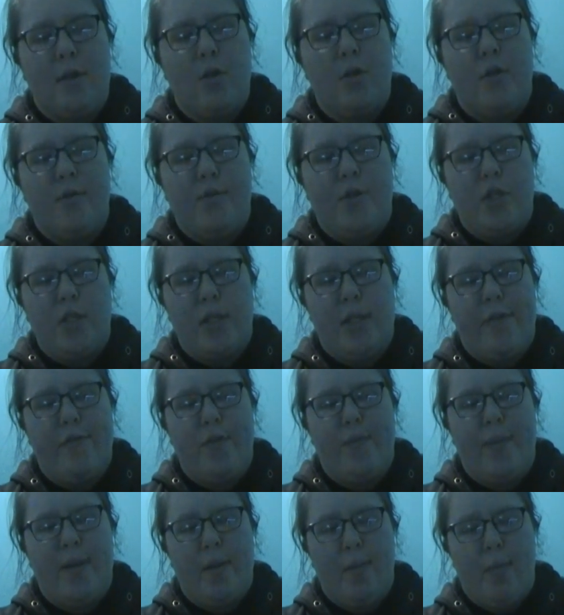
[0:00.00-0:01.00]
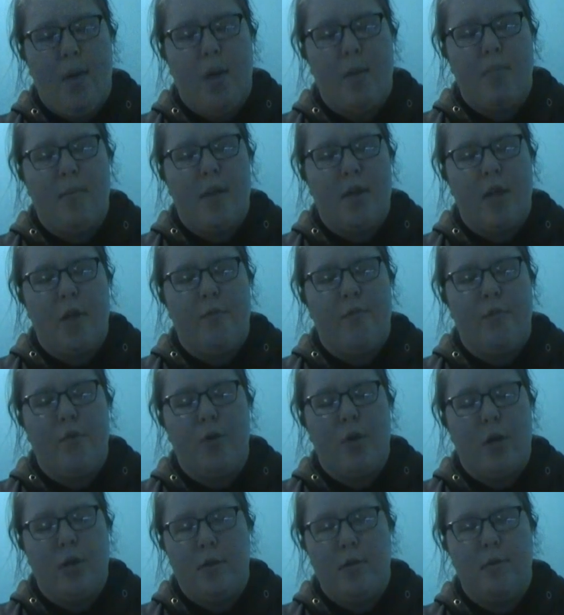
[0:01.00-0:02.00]
they could have just left him at the bottom. They could
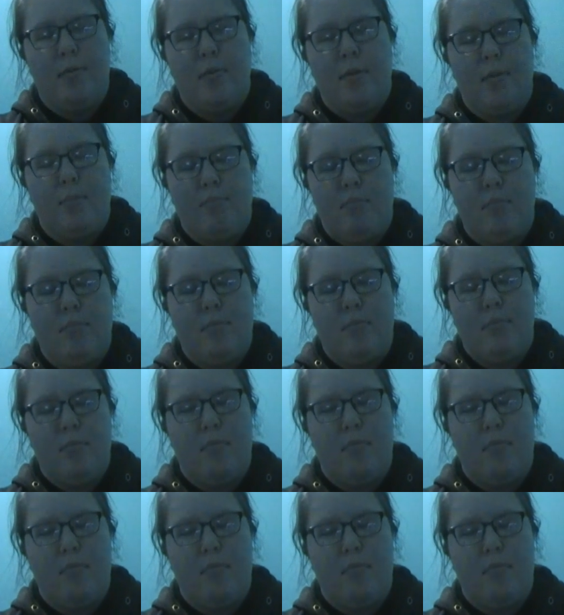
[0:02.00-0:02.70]
have gotten the